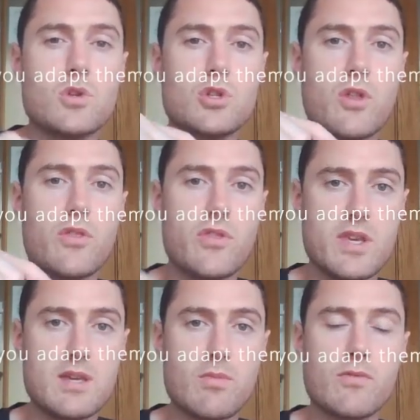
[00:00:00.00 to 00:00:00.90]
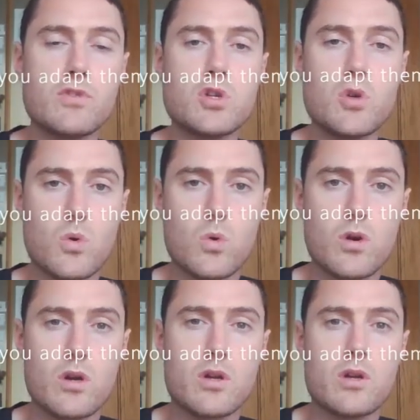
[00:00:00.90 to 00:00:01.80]
the theme of your
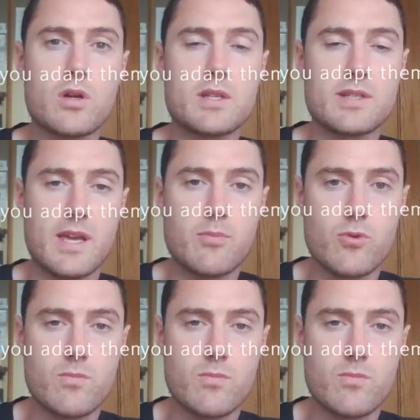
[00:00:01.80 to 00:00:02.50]
escape room.